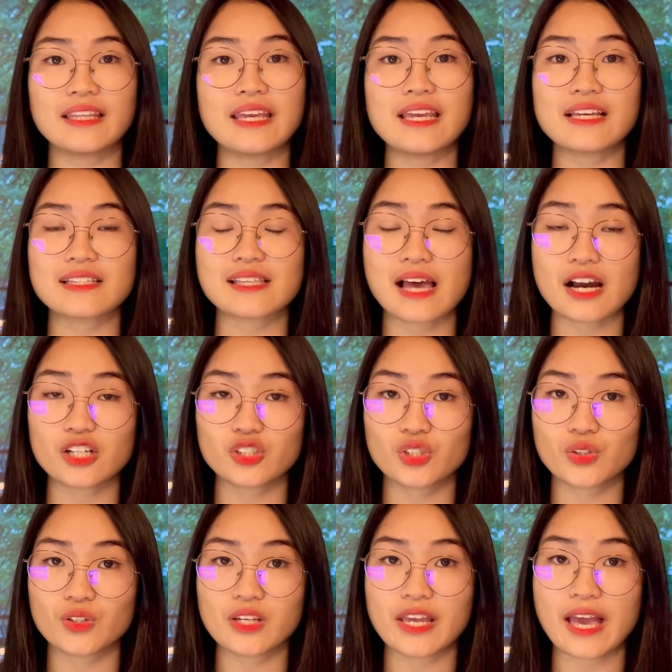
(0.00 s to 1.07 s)
he is
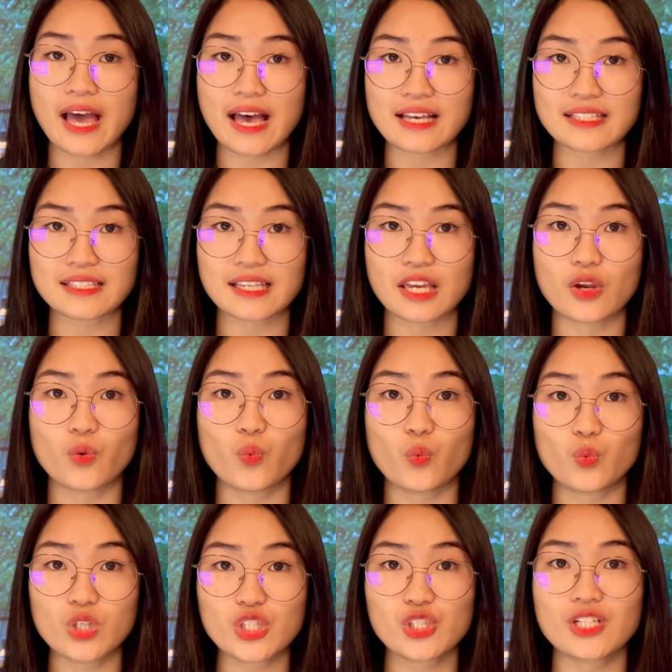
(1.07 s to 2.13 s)
actually asking
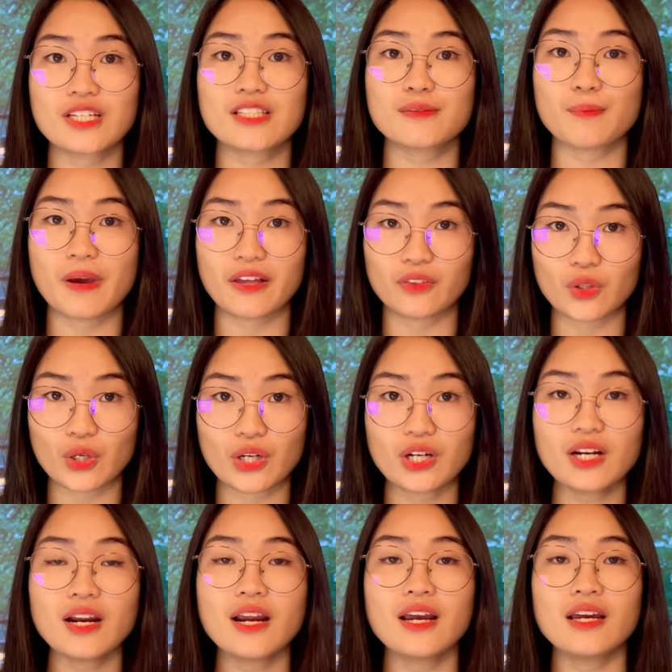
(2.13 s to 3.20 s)
which is better,